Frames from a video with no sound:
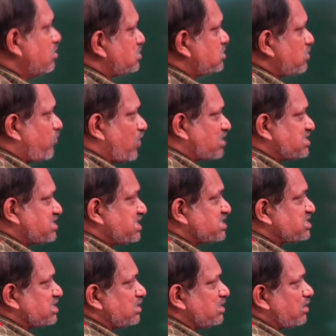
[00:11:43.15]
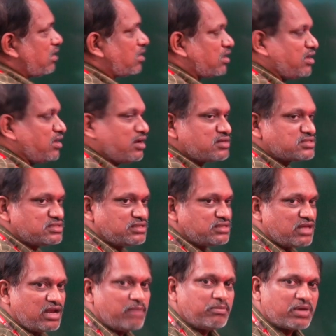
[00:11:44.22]
So for 1600 years,
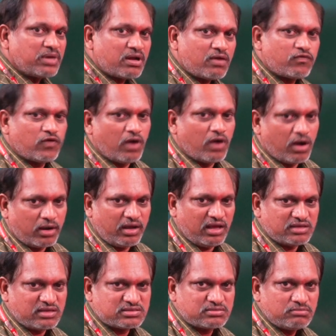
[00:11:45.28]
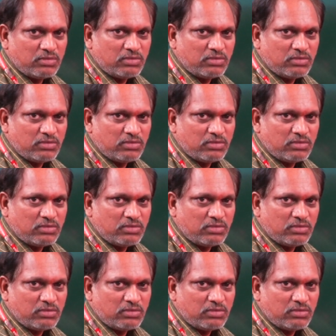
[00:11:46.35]
the number of odd days.